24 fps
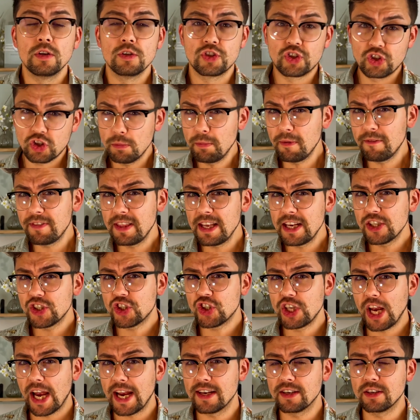Some of these
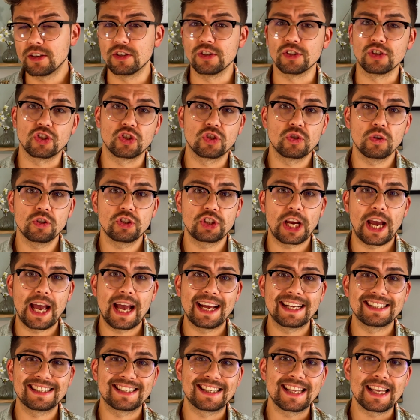shaders, such
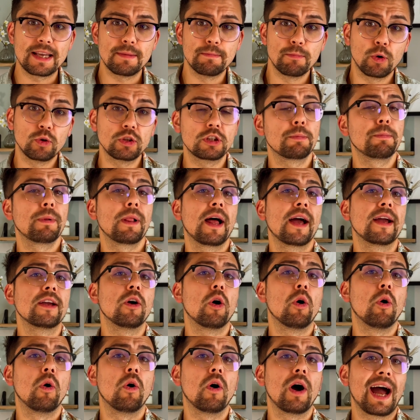as the multiply
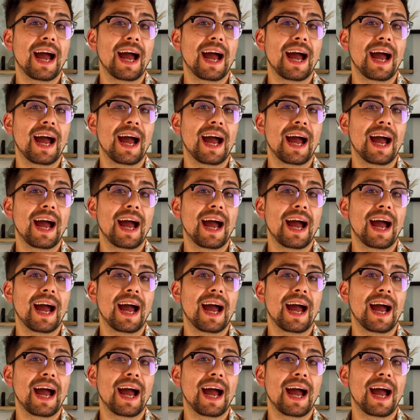or